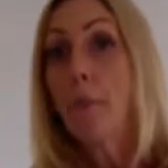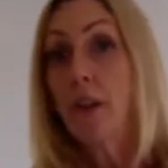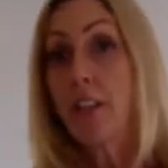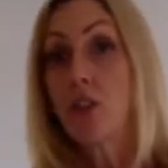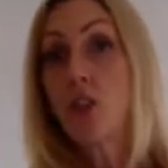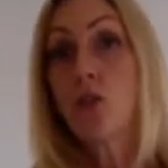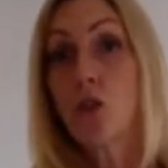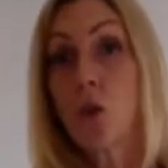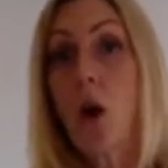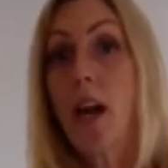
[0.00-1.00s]
but I do
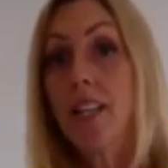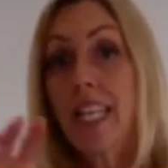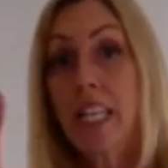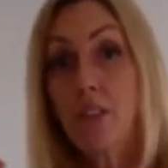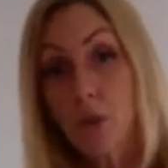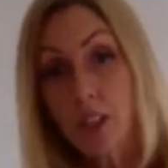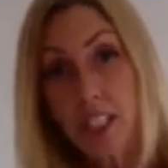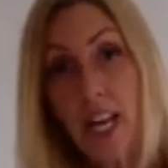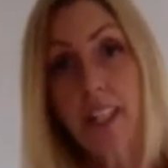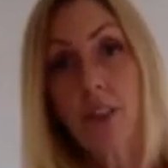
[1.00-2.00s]
try and, even with the
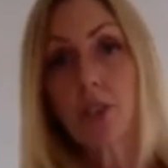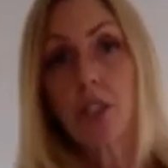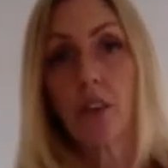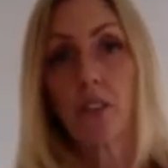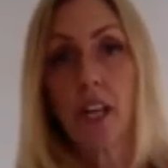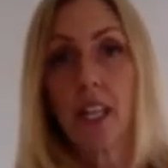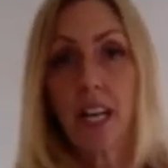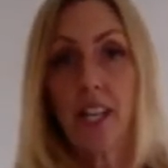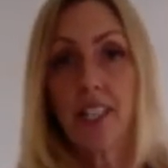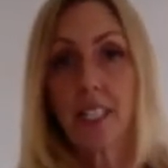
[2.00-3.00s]
technical stuff,
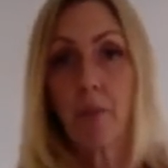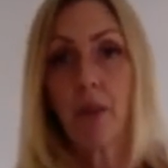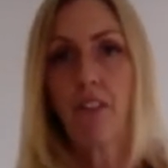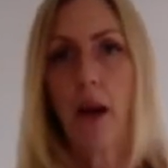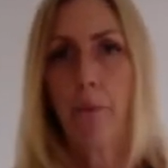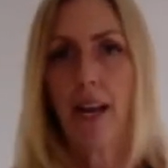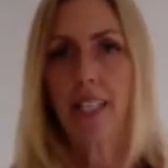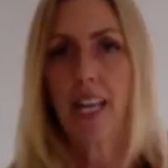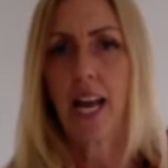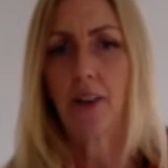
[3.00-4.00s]
kind of simplify it
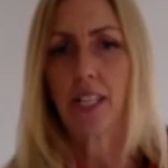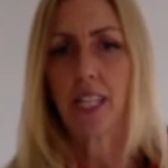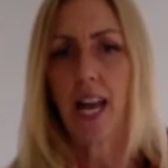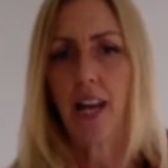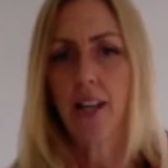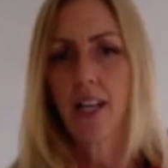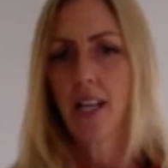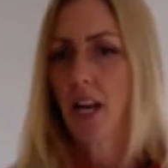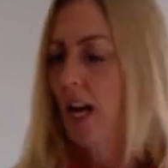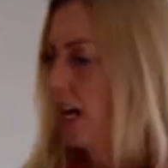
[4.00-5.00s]
back down again.
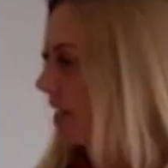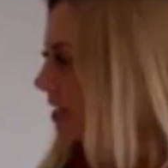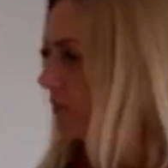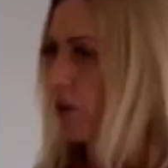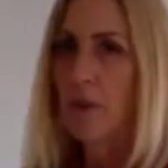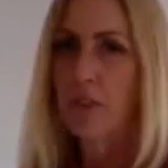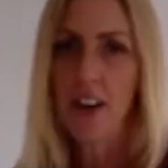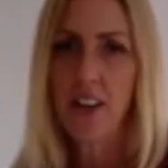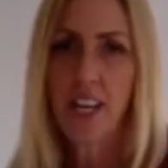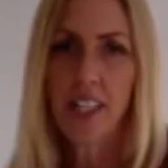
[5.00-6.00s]
So I've got my
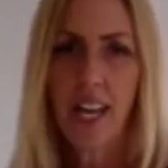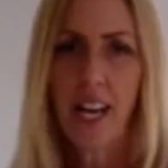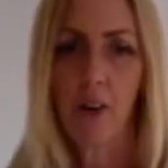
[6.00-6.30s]
friend here to